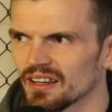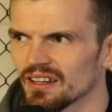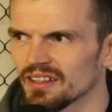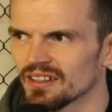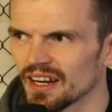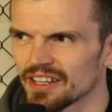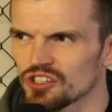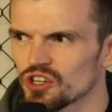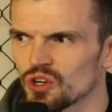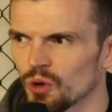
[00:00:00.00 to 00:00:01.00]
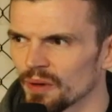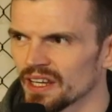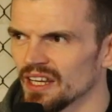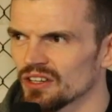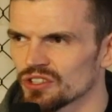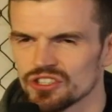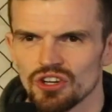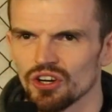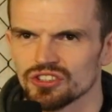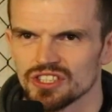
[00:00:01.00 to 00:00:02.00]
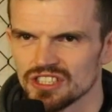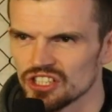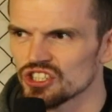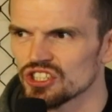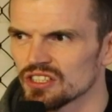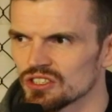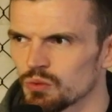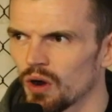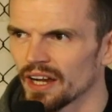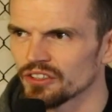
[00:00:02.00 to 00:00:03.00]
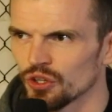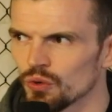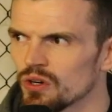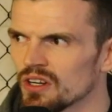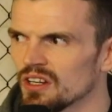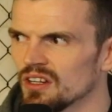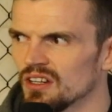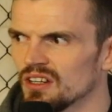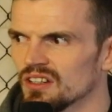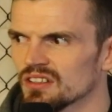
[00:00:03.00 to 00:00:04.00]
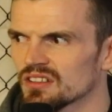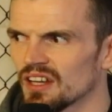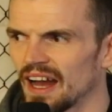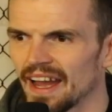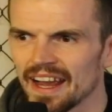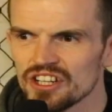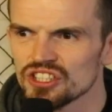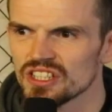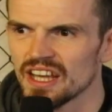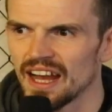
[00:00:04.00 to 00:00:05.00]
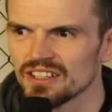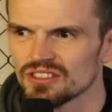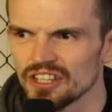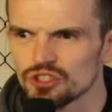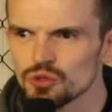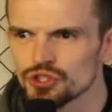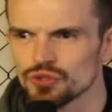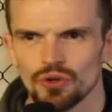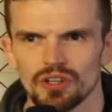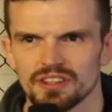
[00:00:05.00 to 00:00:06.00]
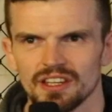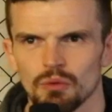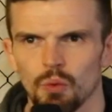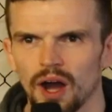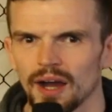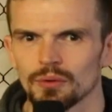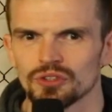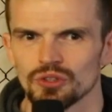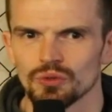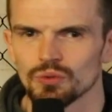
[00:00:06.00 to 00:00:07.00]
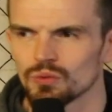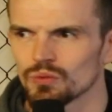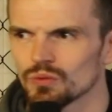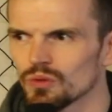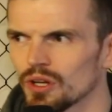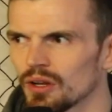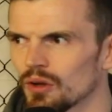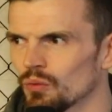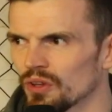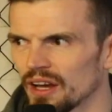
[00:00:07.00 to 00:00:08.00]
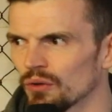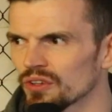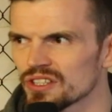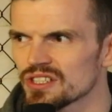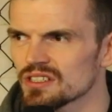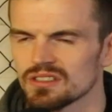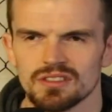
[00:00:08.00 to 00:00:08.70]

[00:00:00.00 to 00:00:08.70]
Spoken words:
like coming here is not a decision, it is what I do. That I do struggle to think what I would do without this.